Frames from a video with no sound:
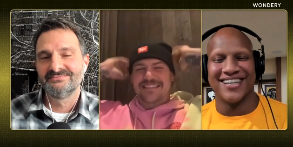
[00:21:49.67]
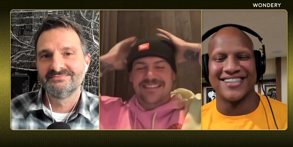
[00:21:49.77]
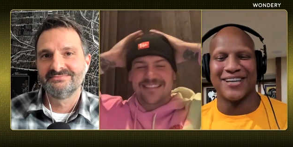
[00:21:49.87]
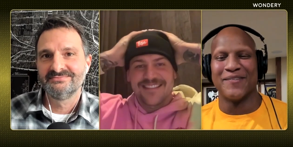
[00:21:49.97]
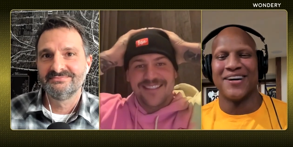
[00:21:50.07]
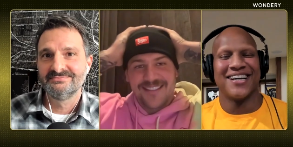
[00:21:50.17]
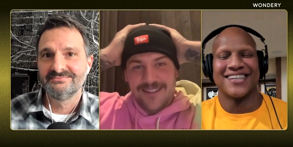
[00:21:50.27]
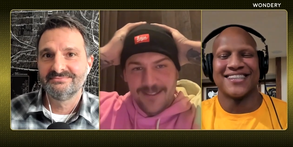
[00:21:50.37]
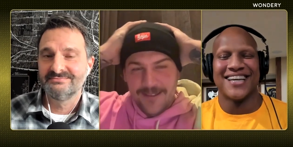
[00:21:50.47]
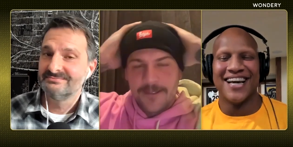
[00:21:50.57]
Speaker 1: us. All
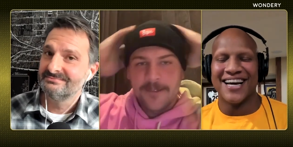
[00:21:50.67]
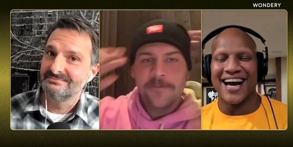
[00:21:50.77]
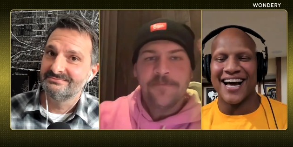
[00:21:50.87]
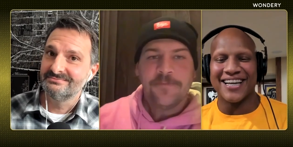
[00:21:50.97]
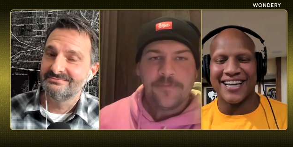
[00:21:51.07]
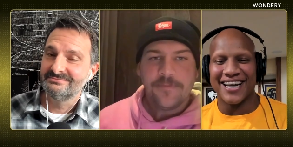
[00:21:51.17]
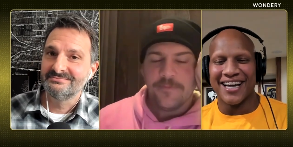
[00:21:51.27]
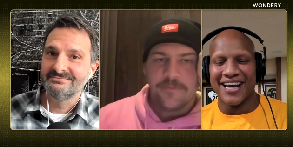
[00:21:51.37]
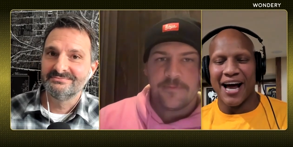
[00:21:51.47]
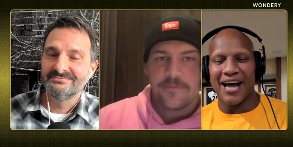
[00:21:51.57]
right,
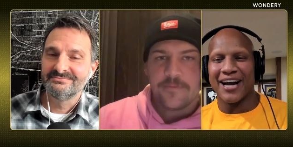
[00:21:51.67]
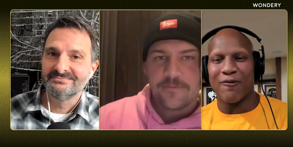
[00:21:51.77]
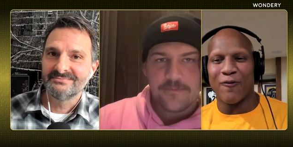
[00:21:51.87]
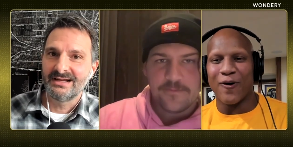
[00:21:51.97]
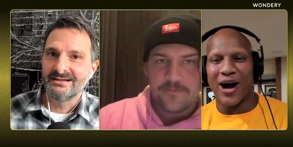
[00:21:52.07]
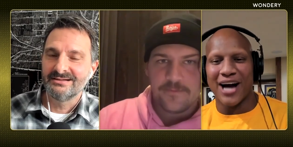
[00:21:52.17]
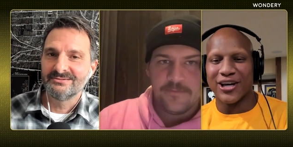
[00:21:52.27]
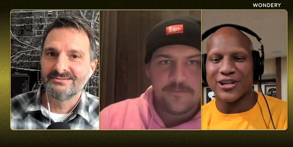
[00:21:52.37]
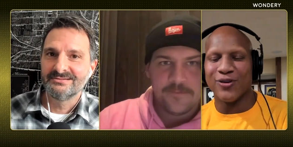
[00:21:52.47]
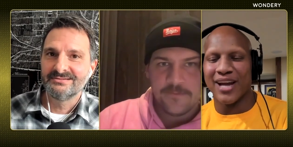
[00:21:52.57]
I
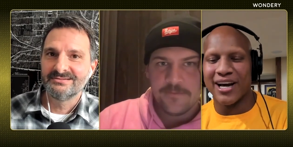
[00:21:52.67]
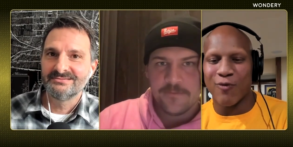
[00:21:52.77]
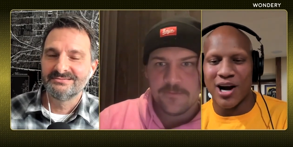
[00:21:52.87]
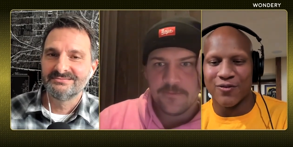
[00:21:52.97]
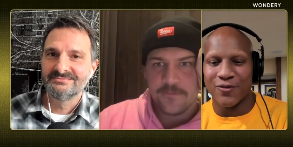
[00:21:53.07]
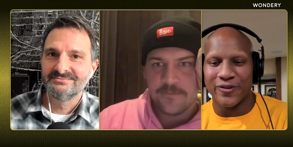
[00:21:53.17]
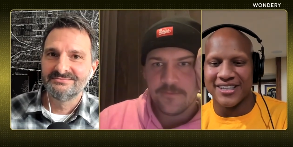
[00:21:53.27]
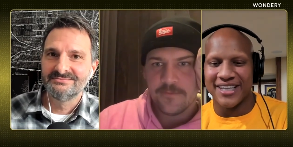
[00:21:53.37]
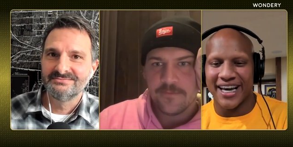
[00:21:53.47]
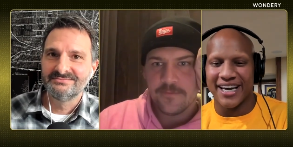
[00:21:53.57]
thought you liked
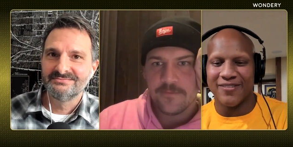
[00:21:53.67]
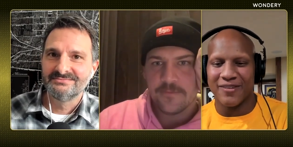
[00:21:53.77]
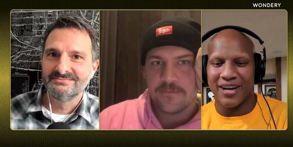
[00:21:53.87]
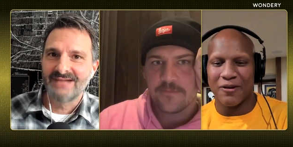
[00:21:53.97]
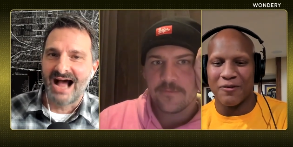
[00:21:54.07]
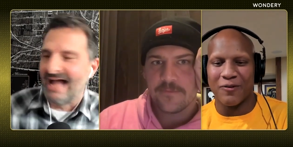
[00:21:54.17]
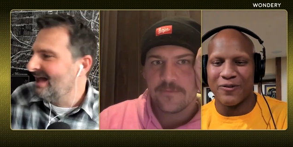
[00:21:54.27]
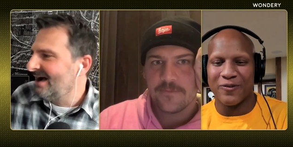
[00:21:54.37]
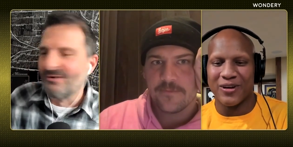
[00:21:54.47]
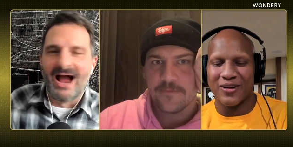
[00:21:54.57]
rivalries, Dave. Like
Speaker 2: I
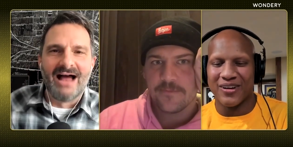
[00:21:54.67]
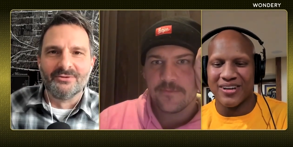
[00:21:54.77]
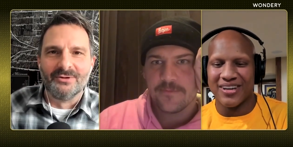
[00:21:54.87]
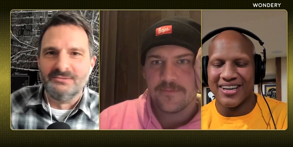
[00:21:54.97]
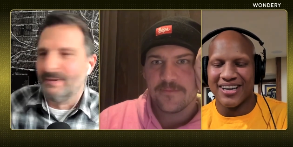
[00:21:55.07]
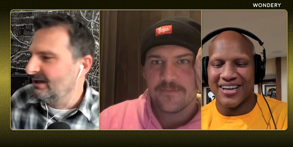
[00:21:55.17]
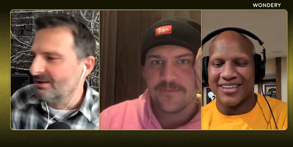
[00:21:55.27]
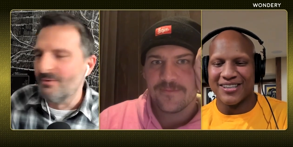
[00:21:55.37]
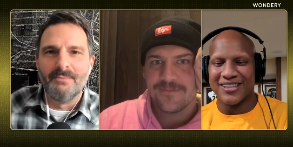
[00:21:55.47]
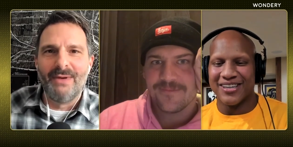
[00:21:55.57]
love rivalries, but
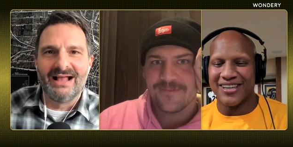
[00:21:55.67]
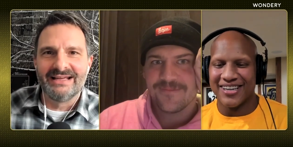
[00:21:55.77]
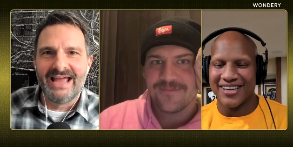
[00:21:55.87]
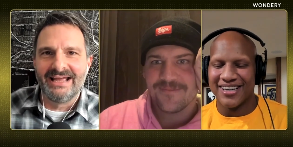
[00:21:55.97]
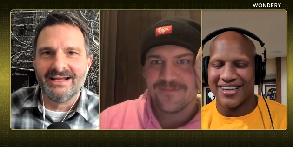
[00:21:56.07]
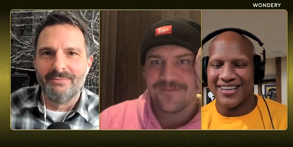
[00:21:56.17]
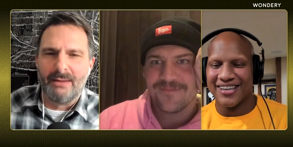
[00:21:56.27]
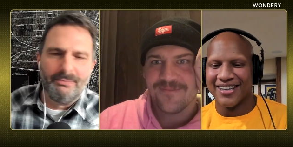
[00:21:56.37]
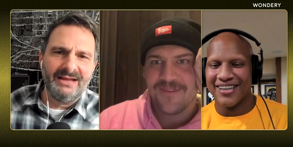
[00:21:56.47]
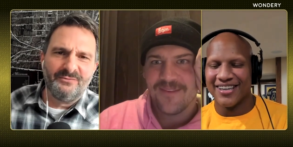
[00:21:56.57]
you're the one belly aching
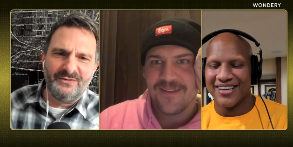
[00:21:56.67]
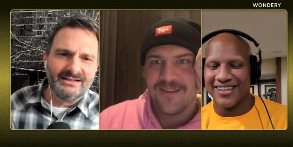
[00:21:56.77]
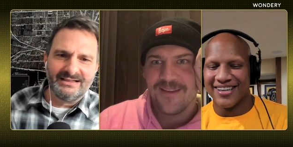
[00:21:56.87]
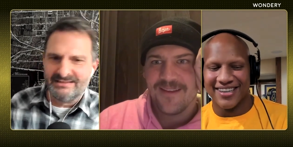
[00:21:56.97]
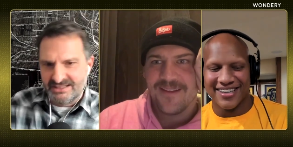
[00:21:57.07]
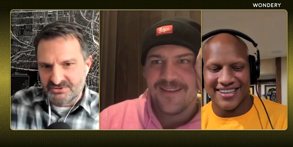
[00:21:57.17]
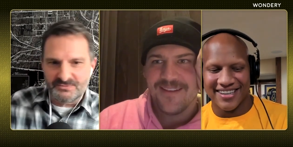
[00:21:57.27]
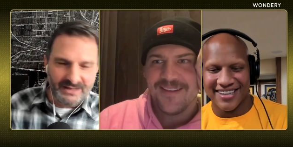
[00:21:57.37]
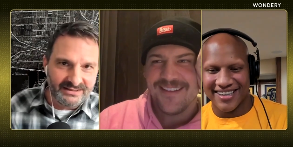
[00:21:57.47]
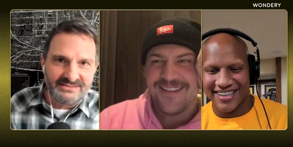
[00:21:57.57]
about feeling
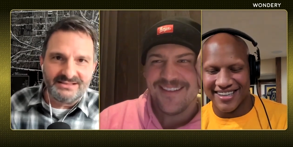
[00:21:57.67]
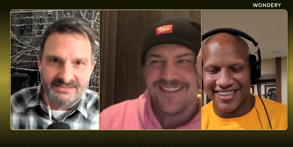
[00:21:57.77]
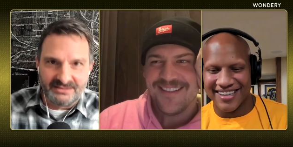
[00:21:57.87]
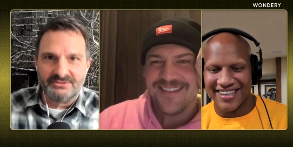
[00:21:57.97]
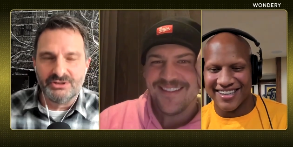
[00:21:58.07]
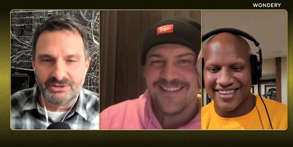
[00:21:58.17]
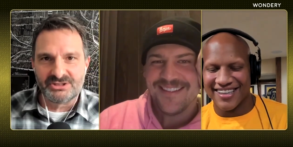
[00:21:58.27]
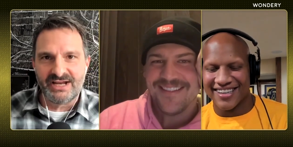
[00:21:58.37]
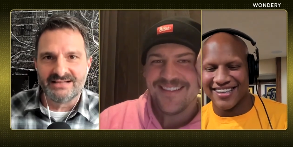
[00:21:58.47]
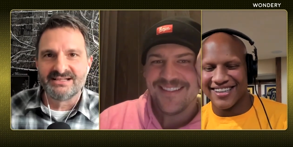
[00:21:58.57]
disrespected. This is your
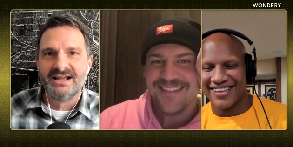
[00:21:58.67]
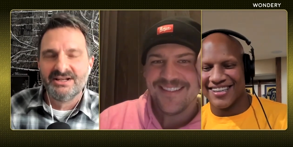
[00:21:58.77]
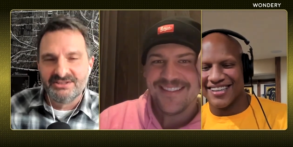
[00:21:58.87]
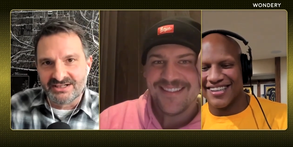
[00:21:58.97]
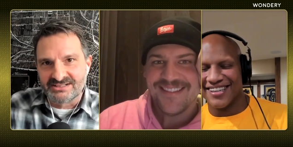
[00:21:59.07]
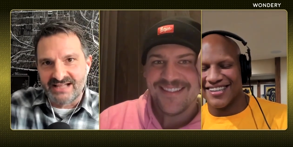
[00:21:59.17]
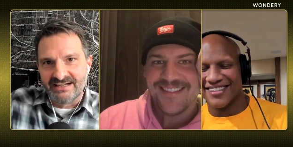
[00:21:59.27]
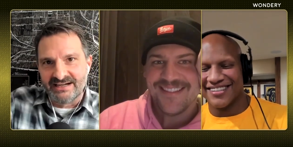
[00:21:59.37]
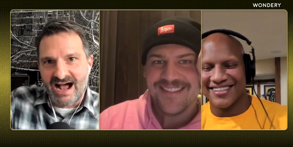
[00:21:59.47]
chance to extend an